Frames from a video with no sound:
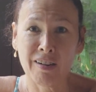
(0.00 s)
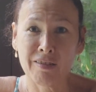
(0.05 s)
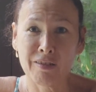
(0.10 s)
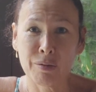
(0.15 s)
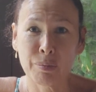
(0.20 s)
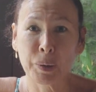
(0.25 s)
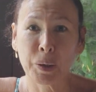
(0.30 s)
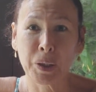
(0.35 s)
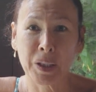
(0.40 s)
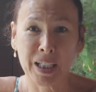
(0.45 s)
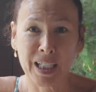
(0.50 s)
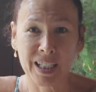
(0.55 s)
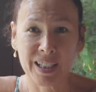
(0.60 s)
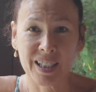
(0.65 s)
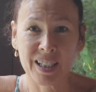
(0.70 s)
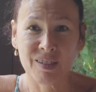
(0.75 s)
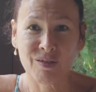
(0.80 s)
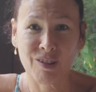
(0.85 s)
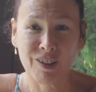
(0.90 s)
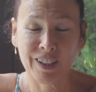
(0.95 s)
are upon
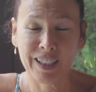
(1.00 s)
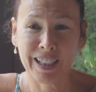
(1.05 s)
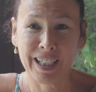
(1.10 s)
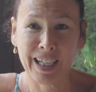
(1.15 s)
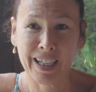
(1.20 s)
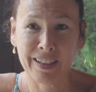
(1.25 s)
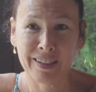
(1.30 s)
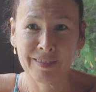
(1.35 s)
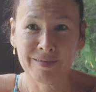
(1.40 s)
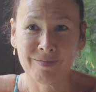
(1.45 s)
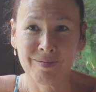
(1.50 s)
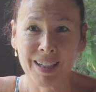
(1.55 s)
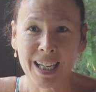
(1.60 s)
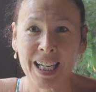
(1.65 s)
us right now.